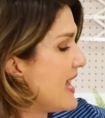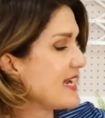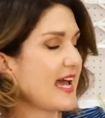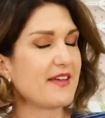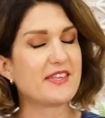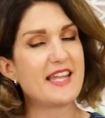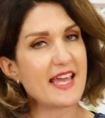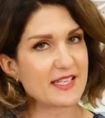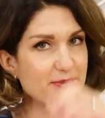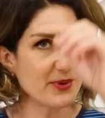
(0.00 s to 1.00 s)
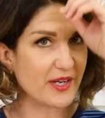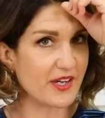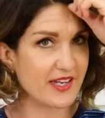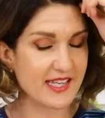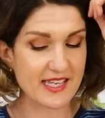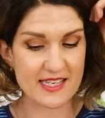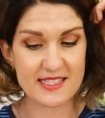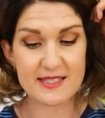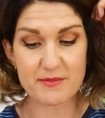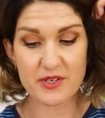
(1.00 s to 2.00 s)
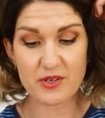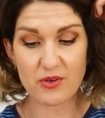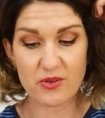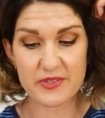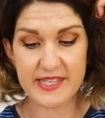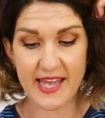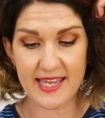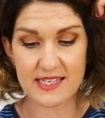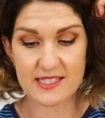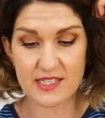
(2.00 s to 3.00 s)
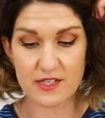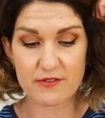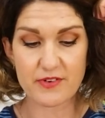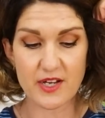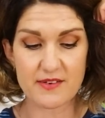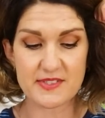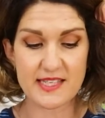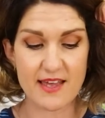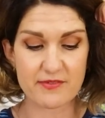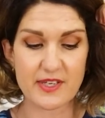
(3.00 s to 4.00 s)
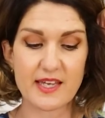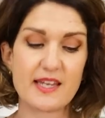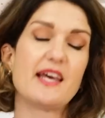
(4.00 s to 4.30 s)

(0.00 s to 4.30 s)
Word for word: Now, the next one is McCall's 8257,